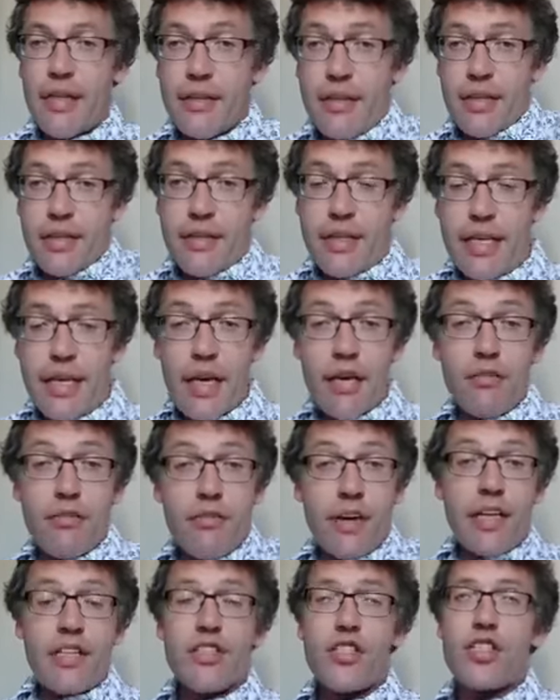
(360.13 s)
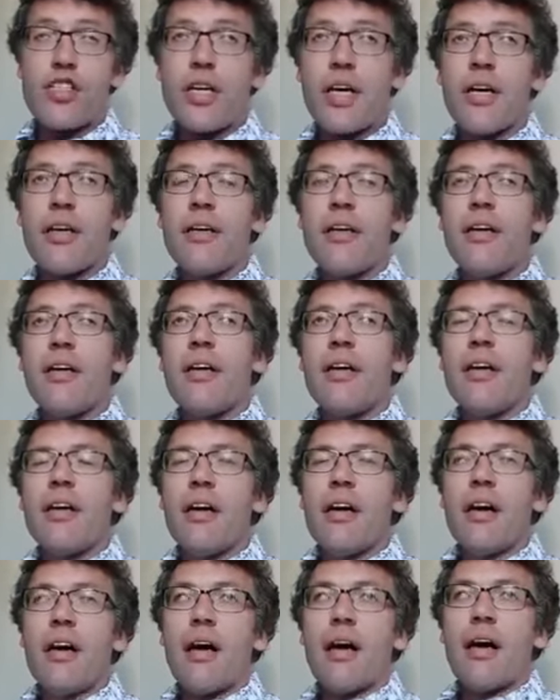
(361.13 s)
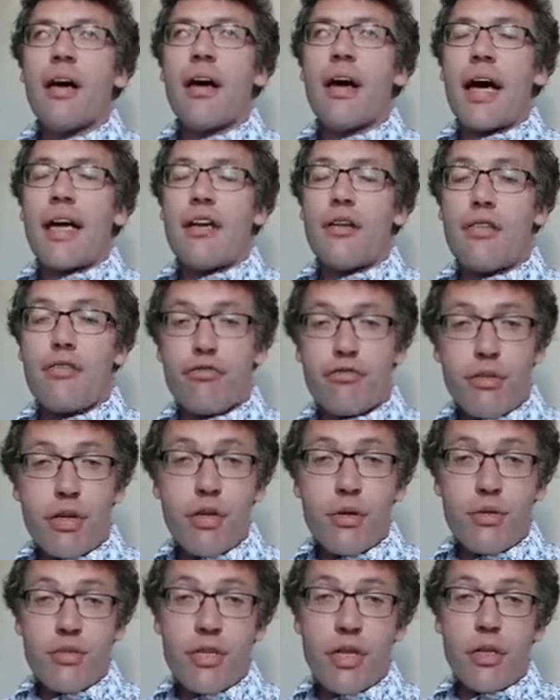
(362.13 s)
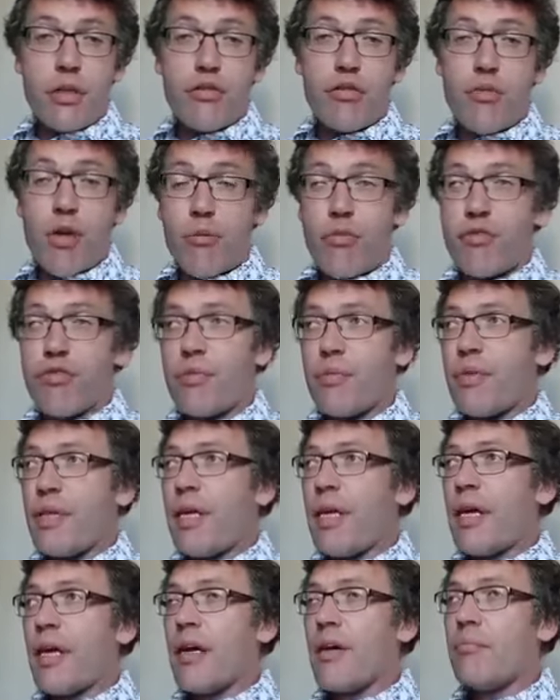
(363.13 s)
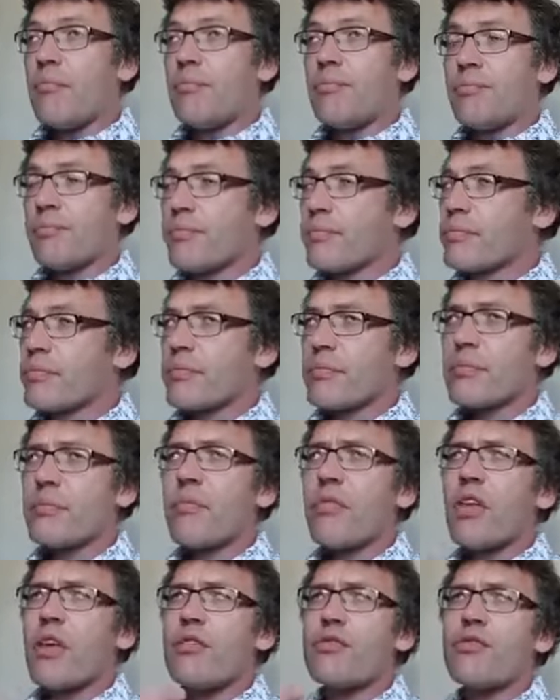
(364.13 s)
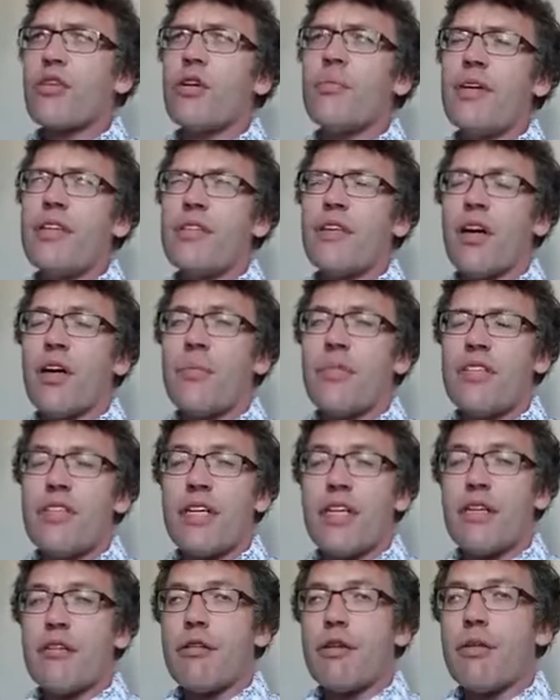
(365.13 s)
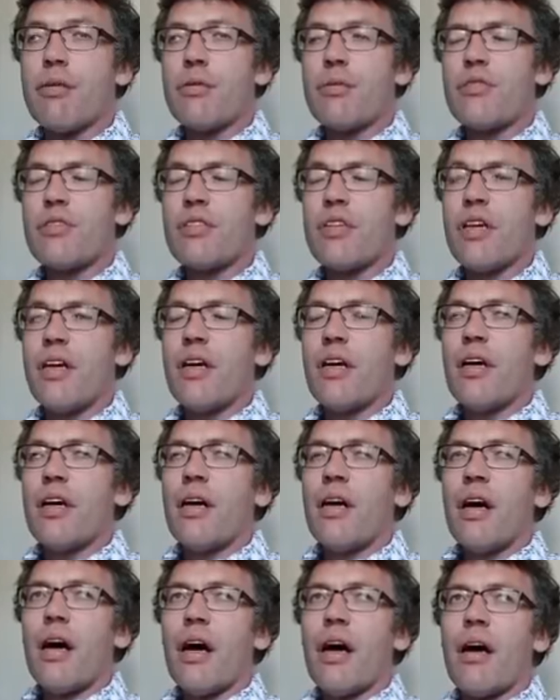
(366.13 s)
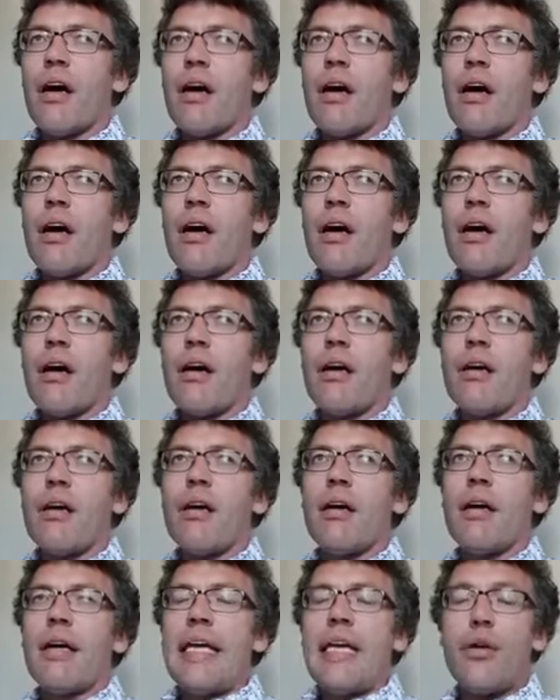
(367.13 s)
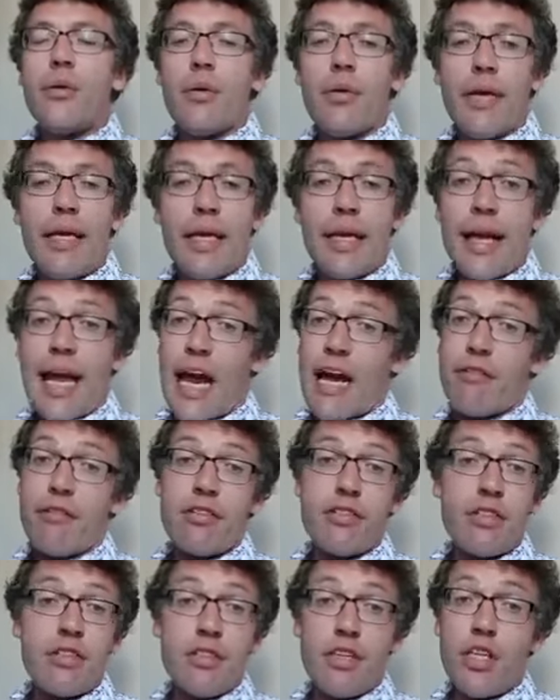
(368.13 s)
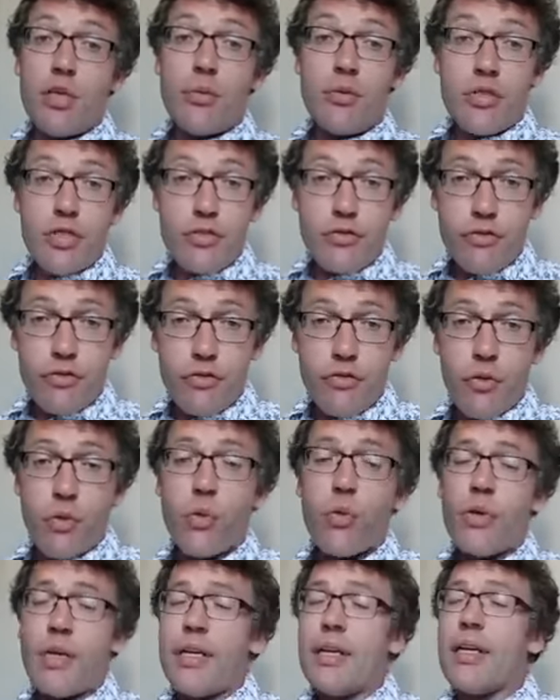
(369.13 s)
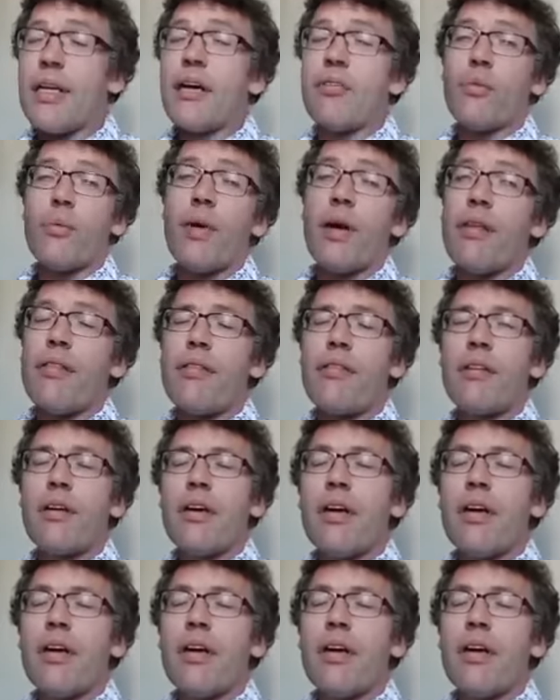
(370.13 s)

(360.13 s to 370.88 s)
the adventure uh, and the thrills that you'll remember from the um, from his Dark Materials. Uh, equally, characters that you will just fall in love with